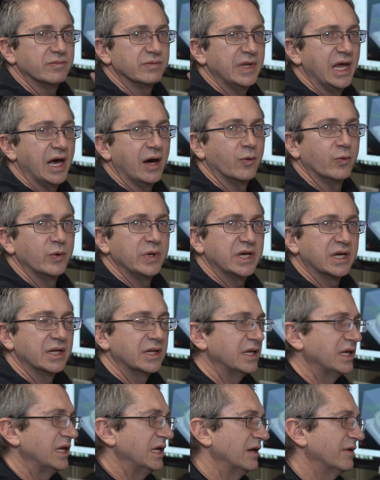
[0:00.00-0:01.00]
now we
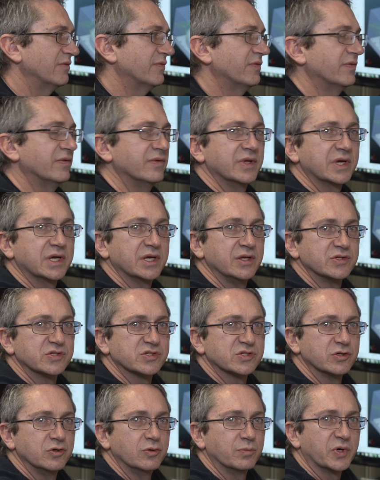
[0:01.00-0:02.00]
can give the
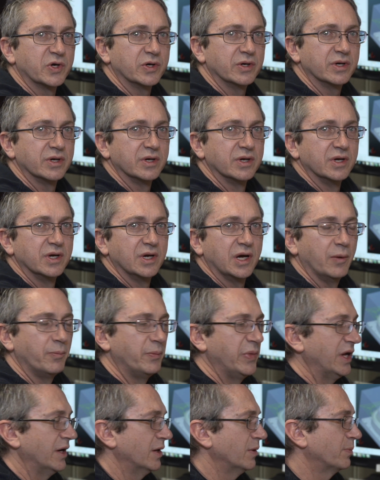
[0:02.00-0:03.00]
consumer a
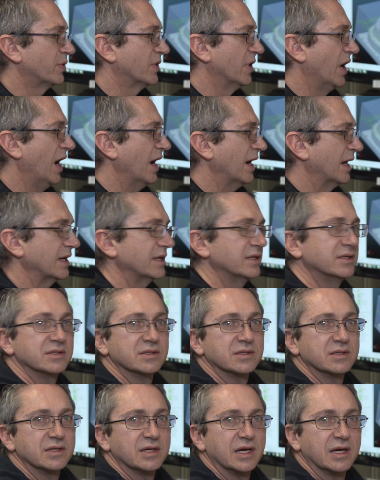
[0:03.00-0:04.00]
better product
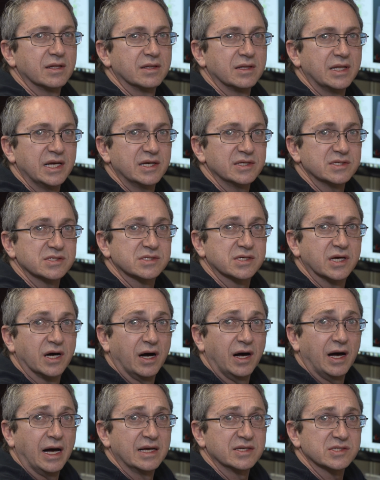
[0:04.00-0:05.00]
at less
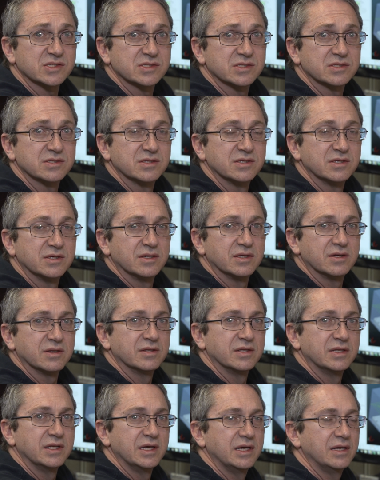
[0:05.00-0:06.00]
cost
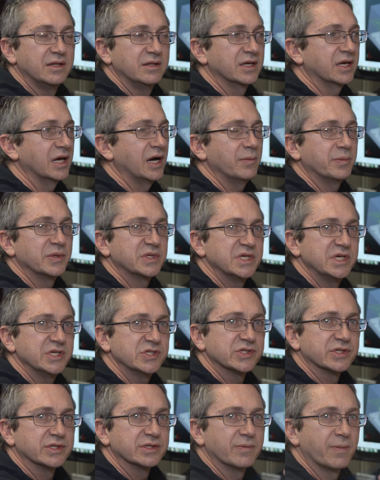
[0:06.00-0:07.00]
than the
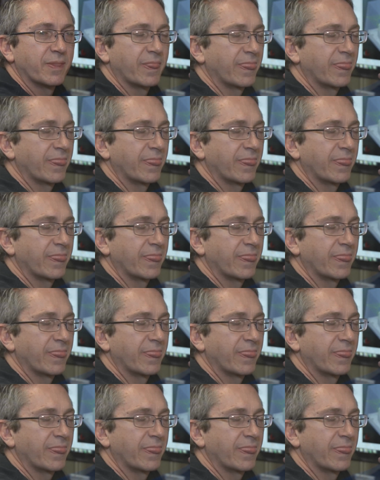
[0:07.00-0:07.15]
competition.